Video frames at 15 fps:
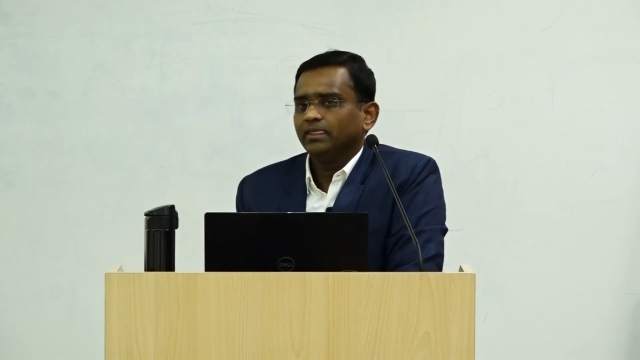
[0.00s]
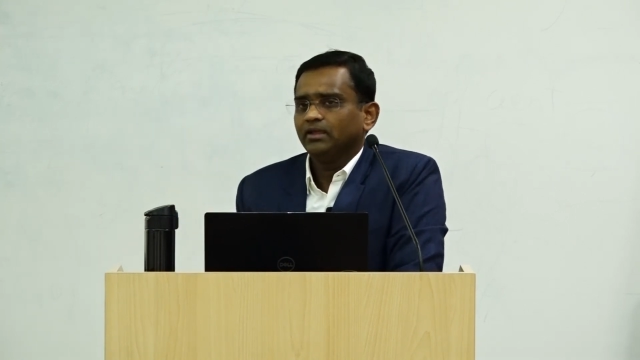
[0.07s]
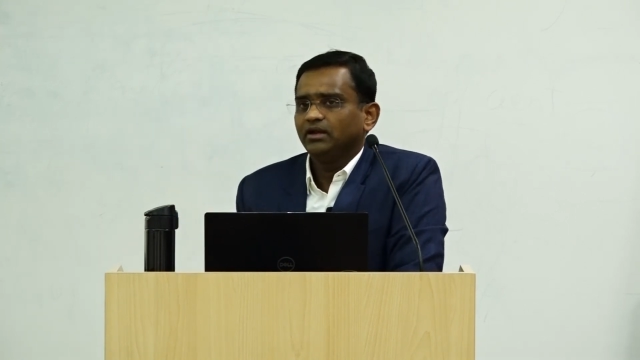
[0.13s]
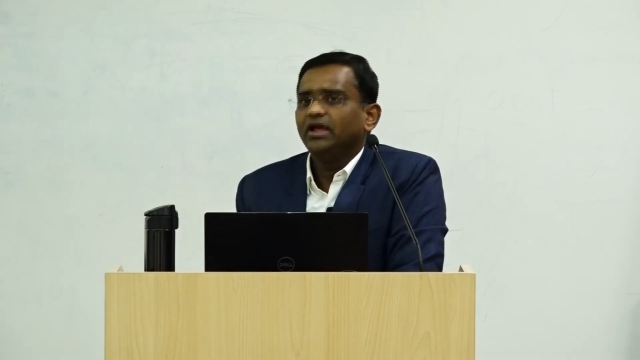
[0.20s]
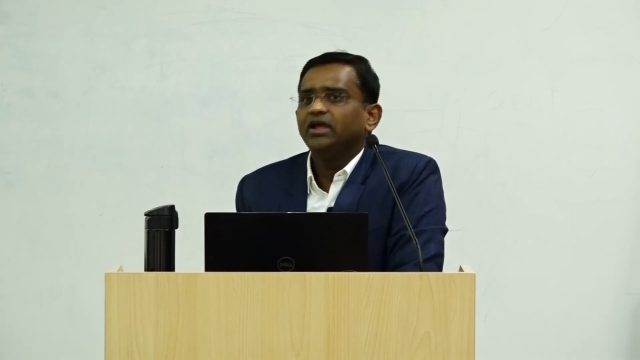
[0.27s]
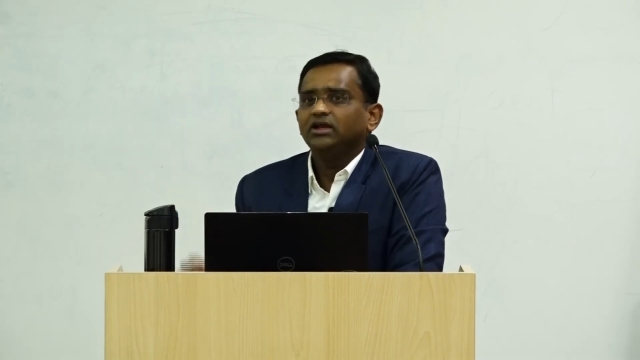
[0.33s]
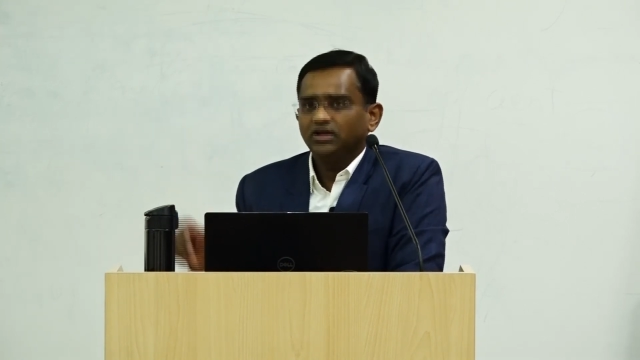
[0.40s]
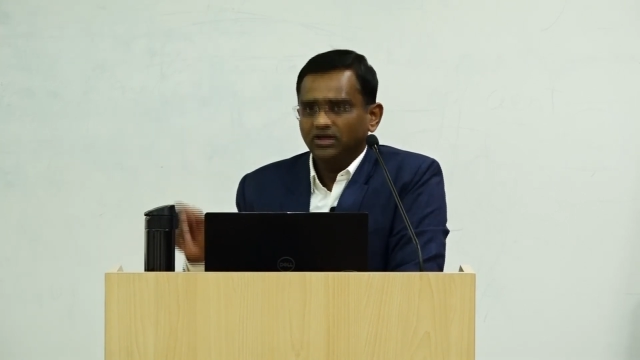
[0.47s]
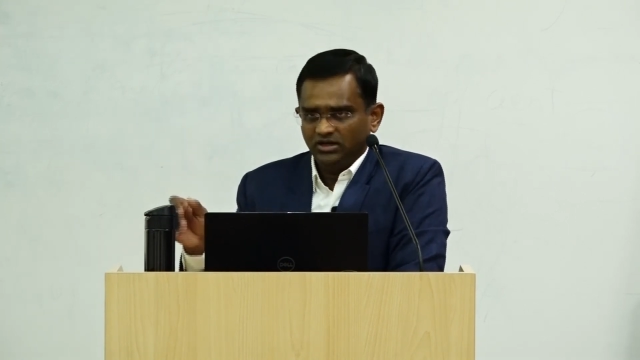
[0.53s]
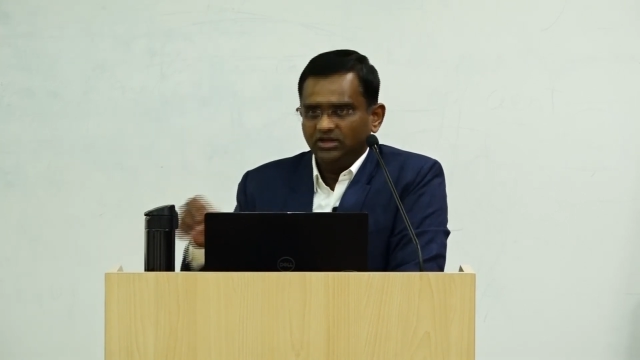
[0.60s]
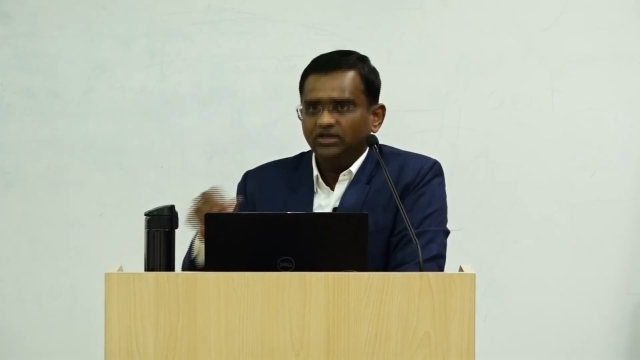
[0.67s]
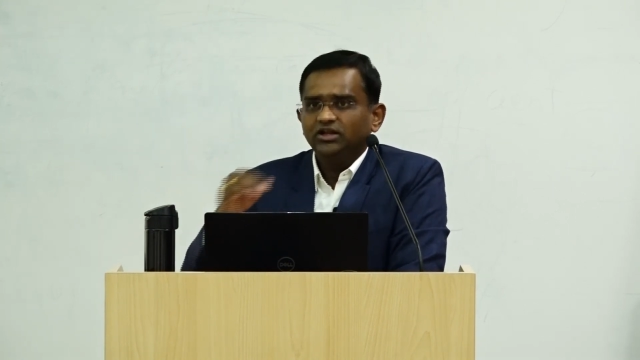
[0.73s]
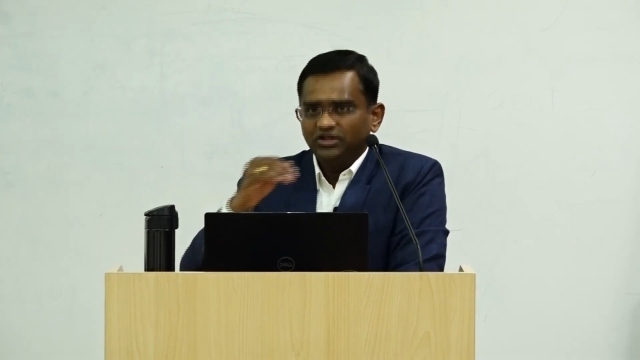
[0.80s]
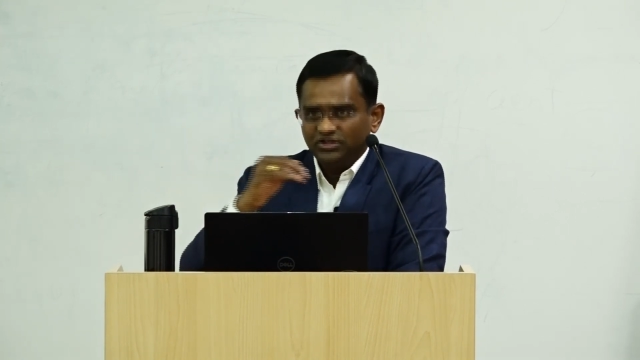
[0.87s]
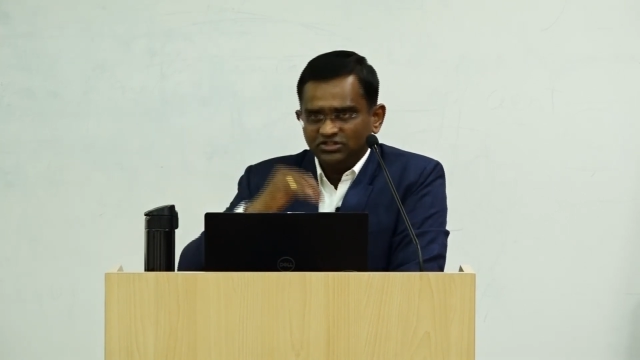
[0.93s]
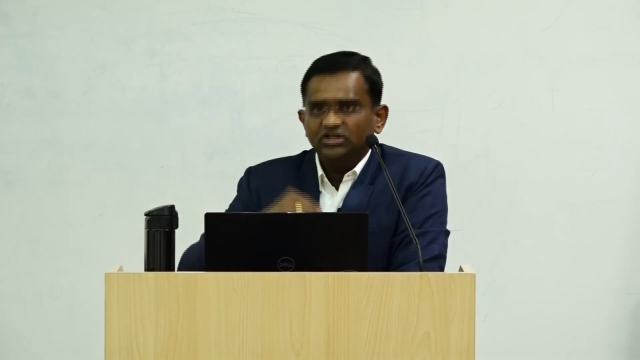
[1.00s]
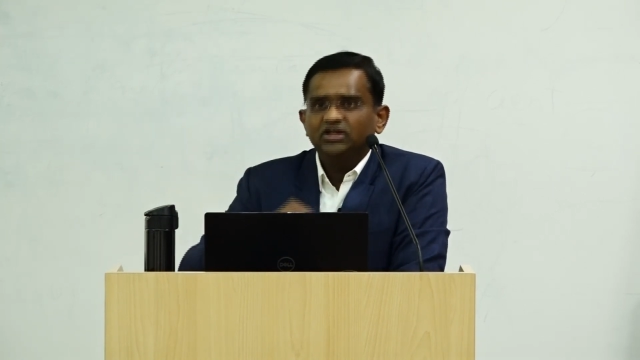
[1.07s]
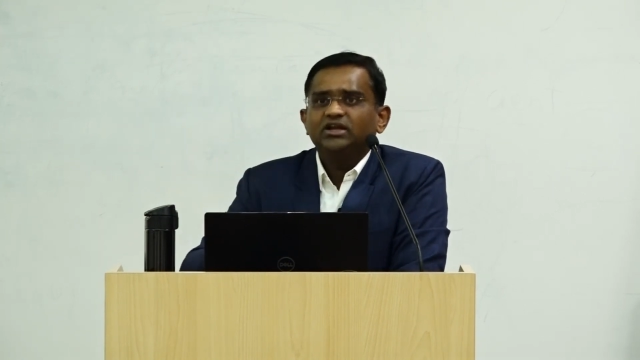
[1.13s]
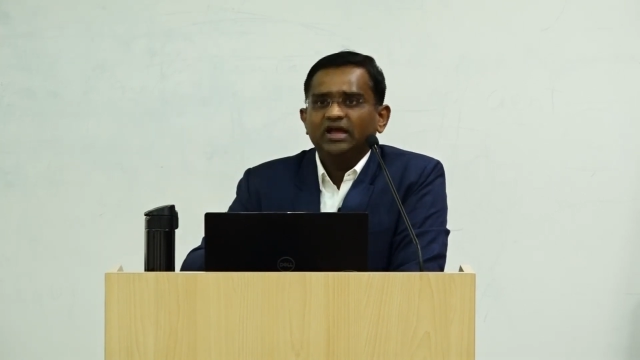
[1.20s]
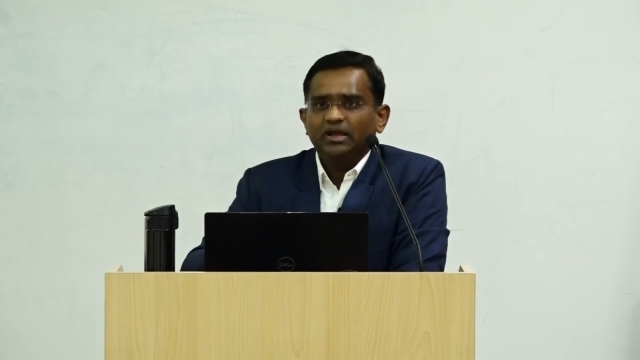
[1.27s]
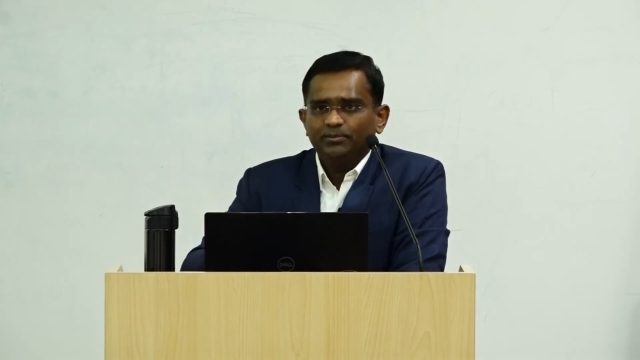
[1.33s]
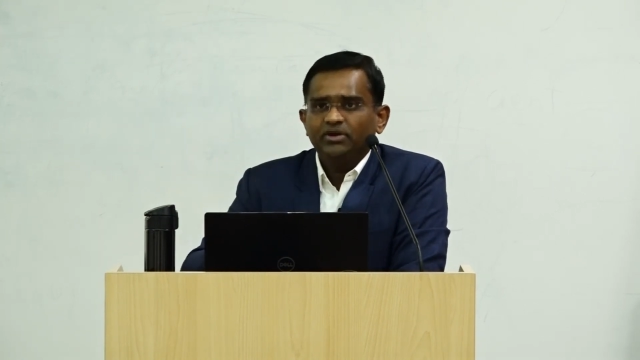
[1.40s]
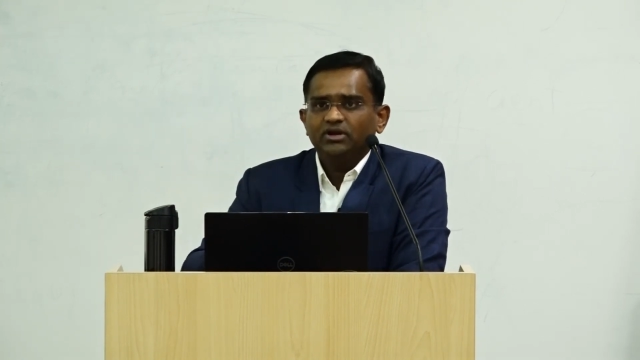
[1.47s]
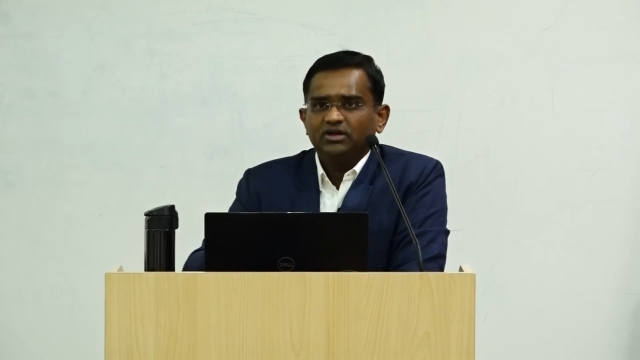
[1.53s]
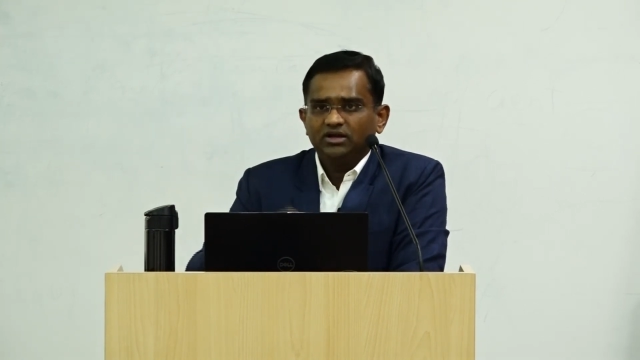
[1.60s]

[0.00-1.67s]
Like initially it happened,